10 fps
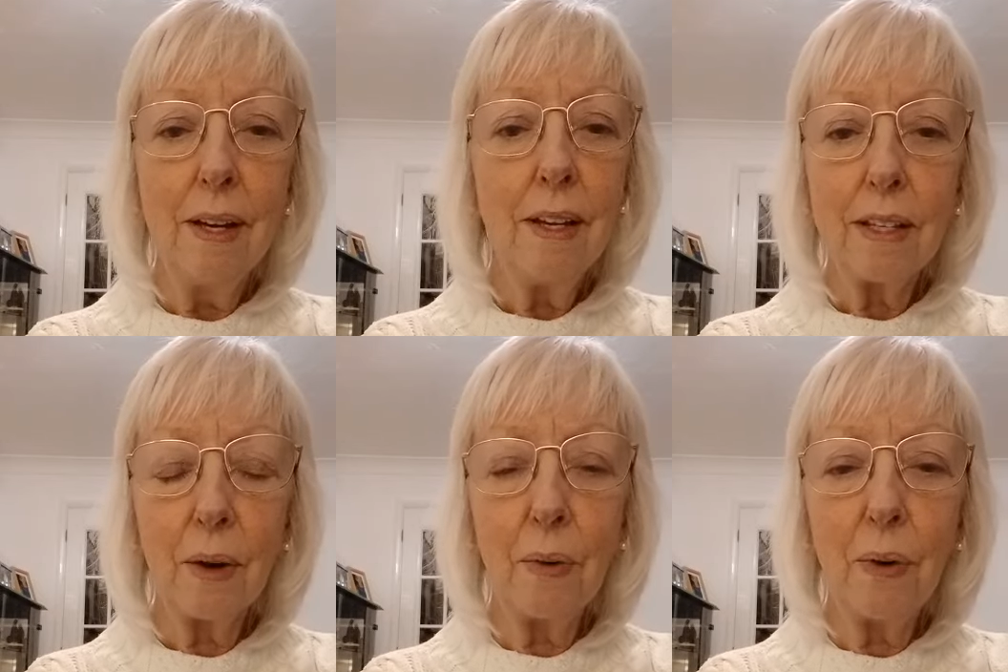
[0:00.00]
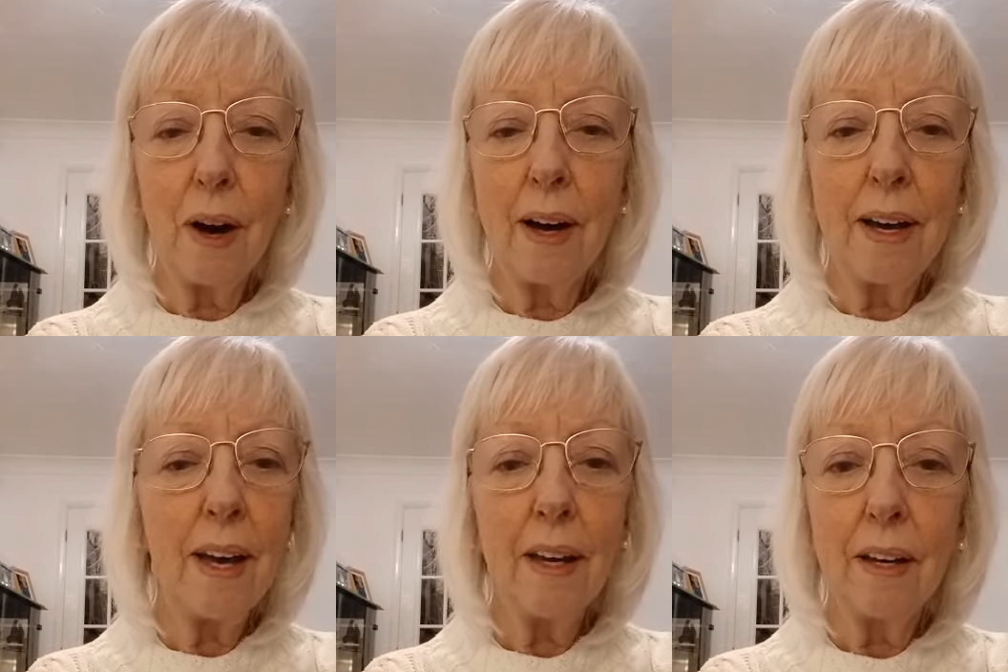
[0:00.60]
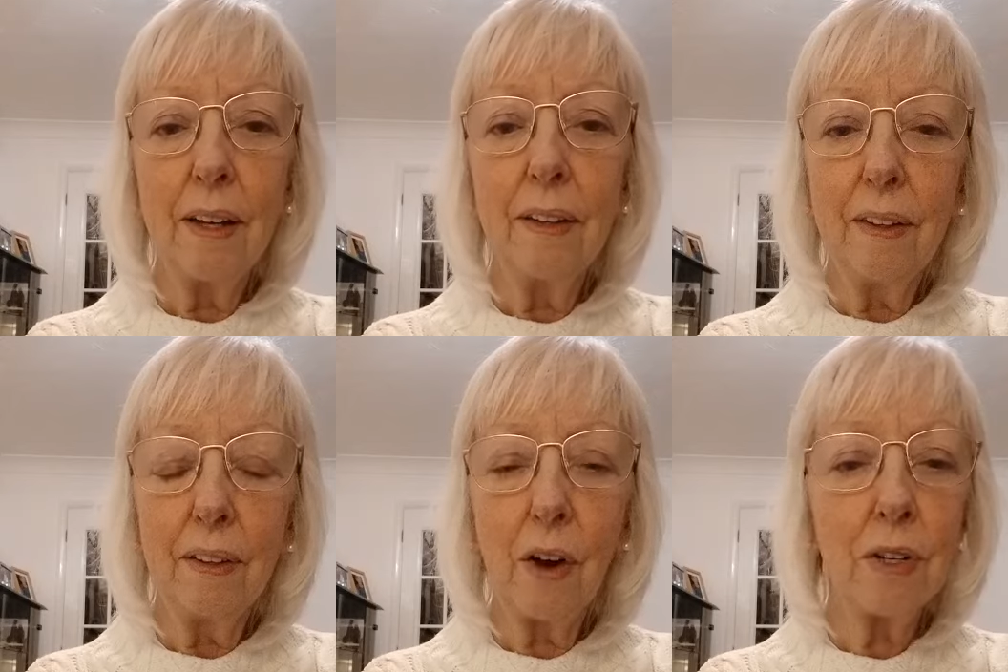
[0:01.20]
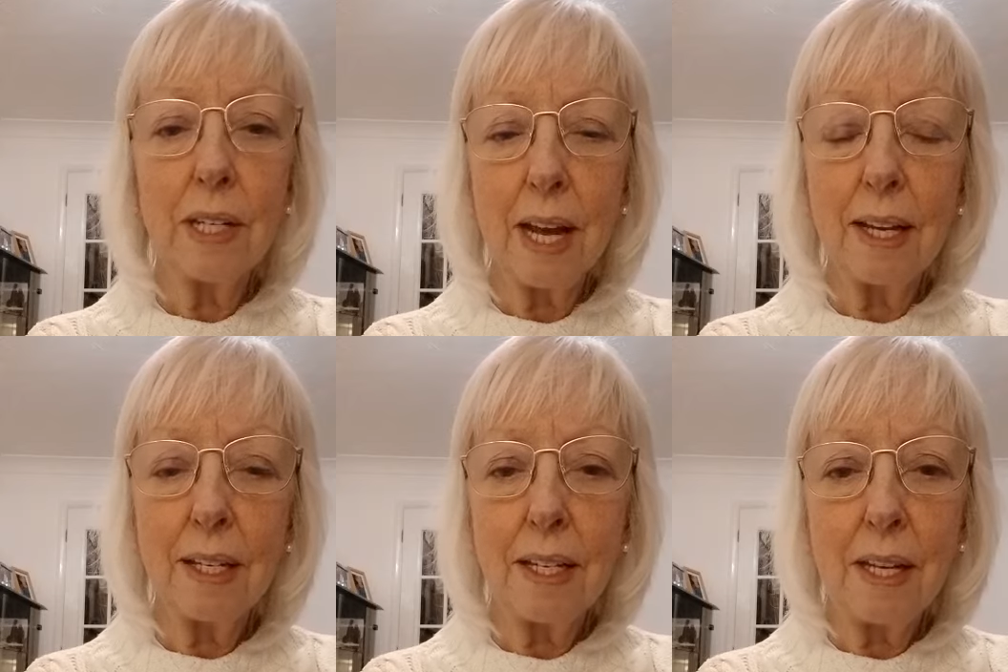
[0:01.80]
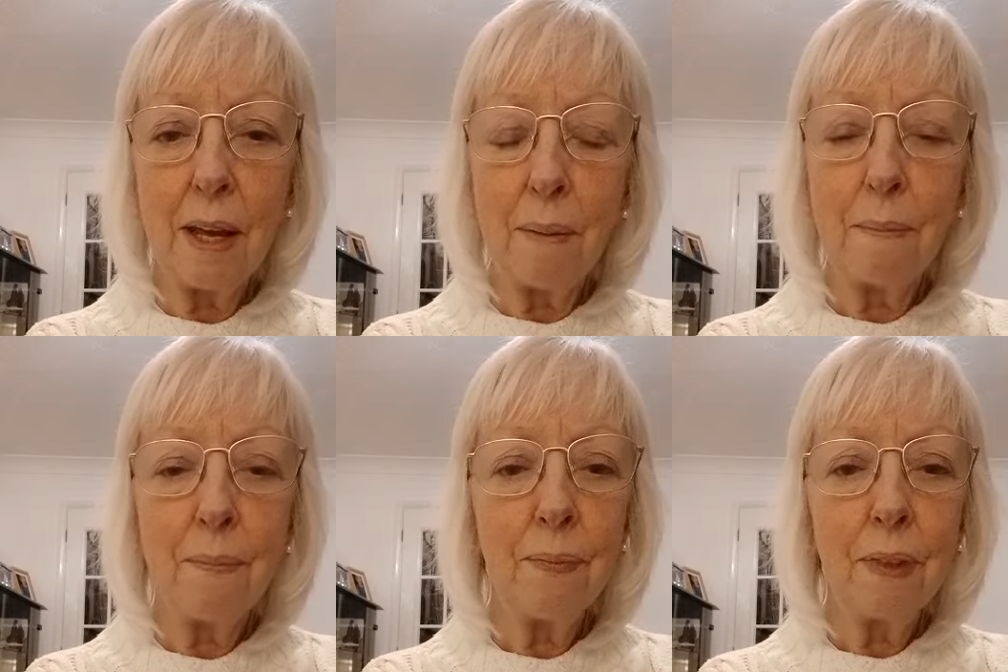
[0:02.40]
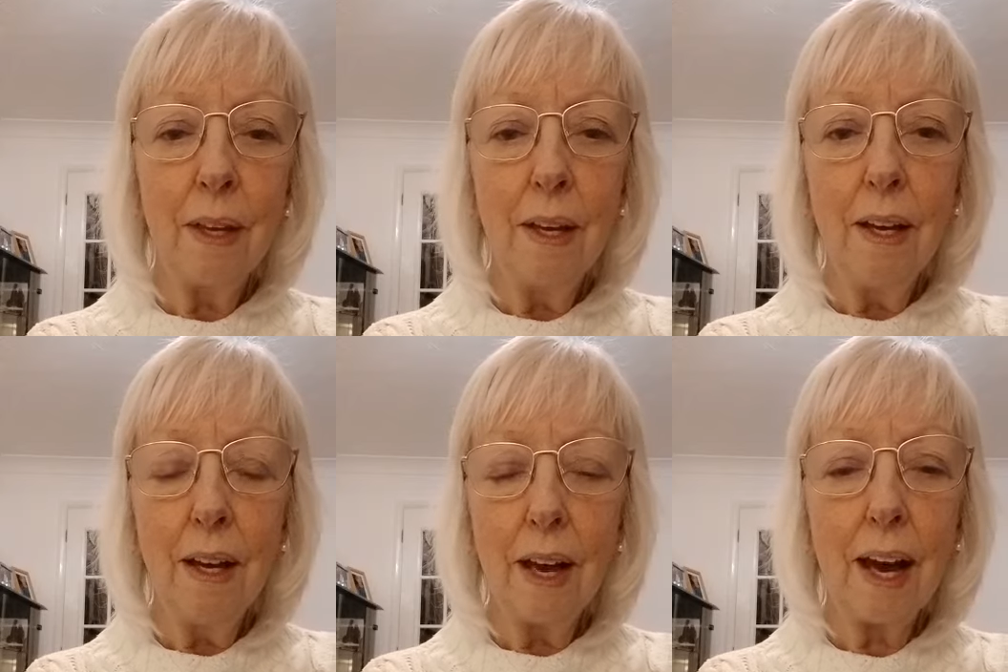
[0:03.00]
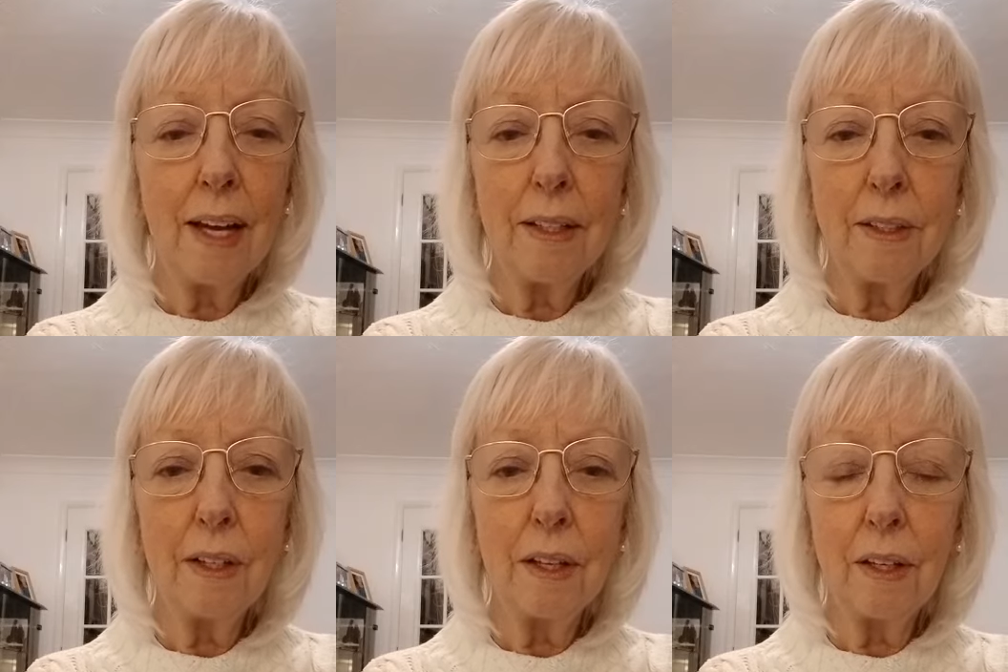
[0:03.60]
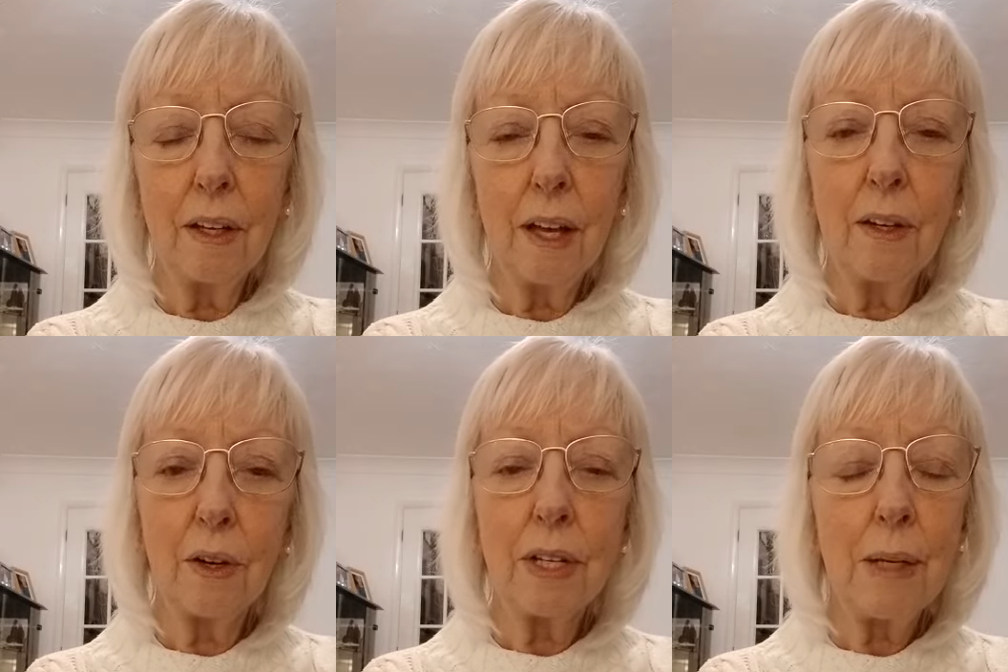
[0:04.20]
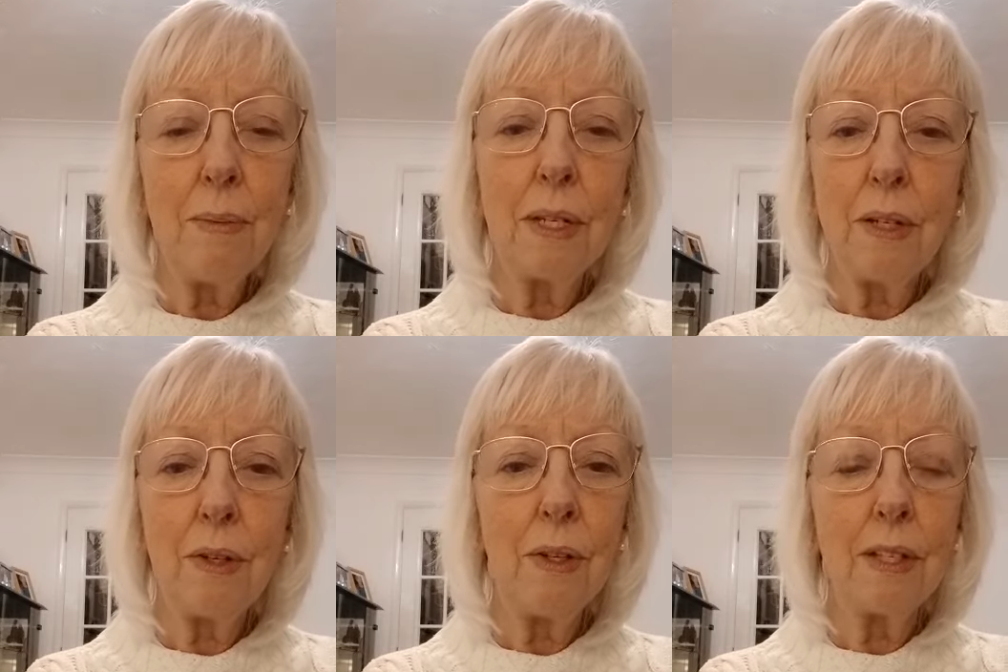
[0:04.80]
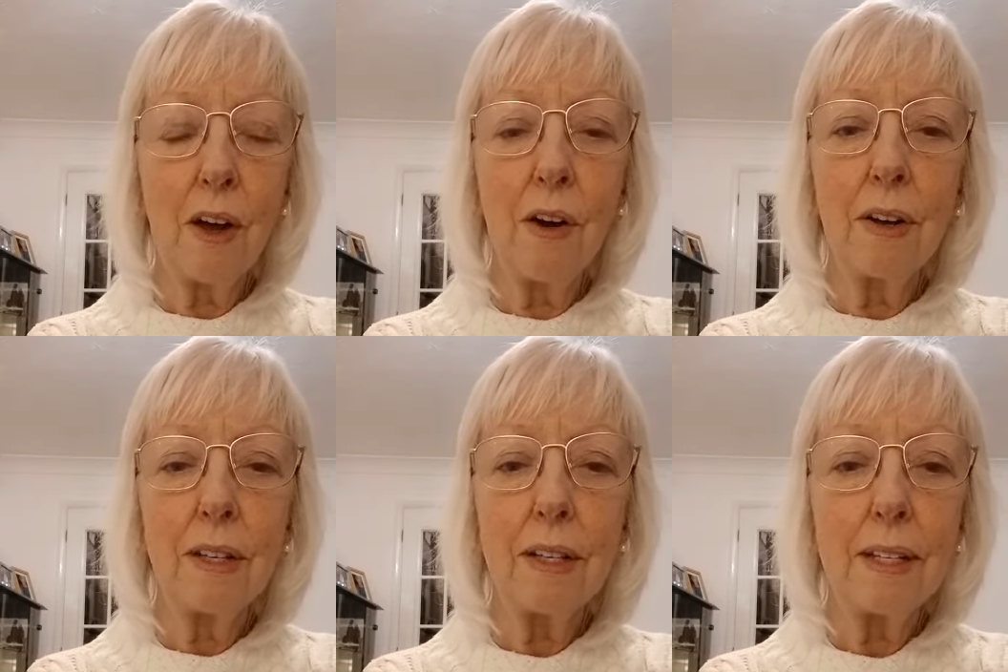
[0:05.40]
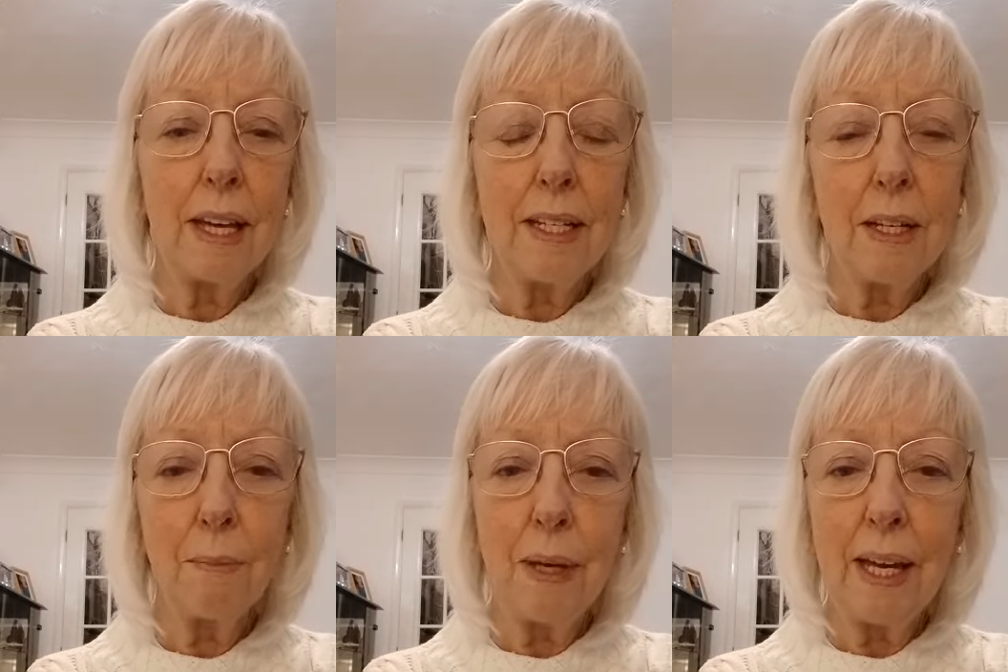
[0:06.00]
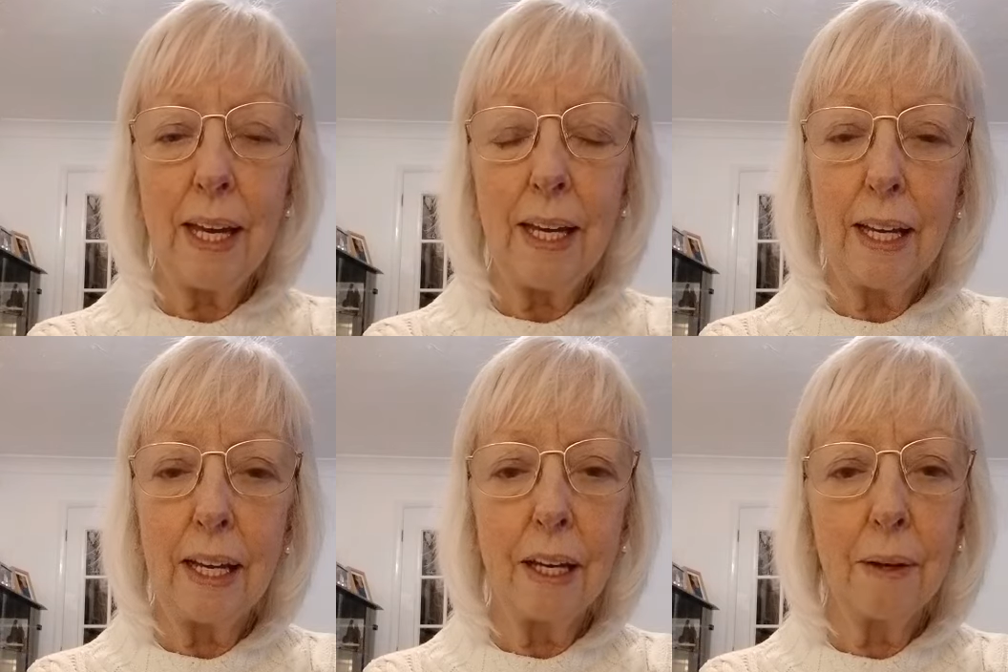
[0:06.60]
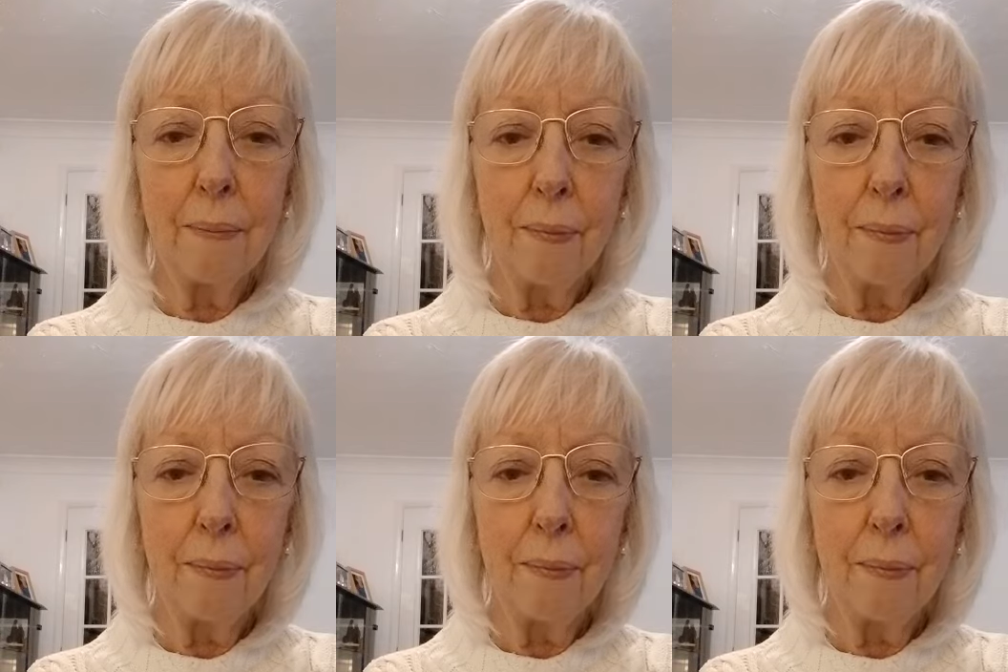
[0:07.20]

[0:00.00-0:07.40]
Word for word: So I contacted him and got him to start sending me healing.